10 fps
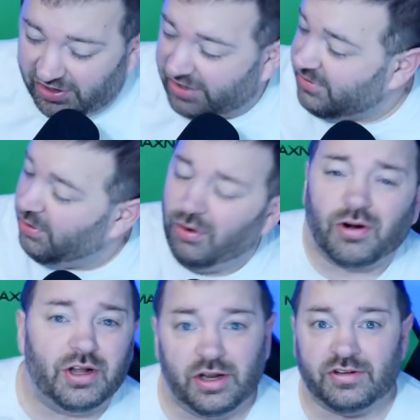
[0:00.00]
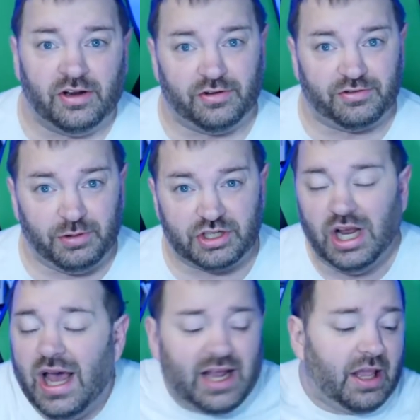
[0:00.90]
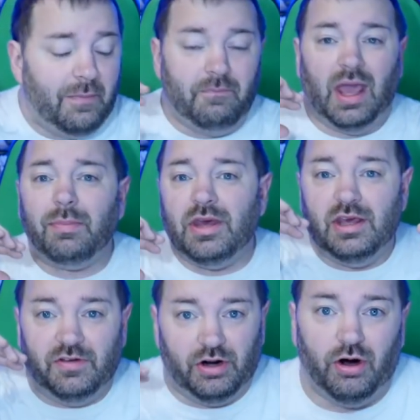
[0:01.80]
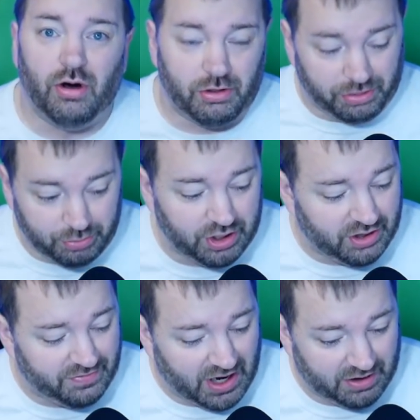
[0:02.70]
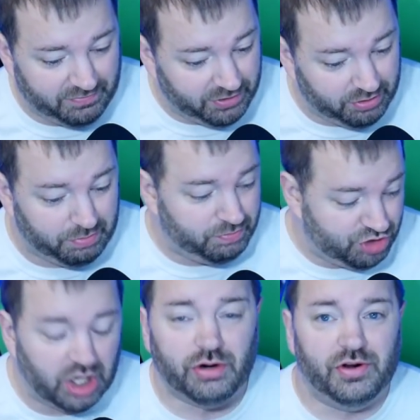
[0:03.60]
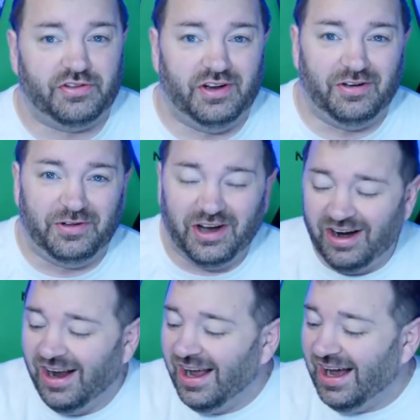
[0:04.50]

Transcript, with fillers: X, or a Nintendo Switch. Heck, maybe even all three if I feel generous enough here.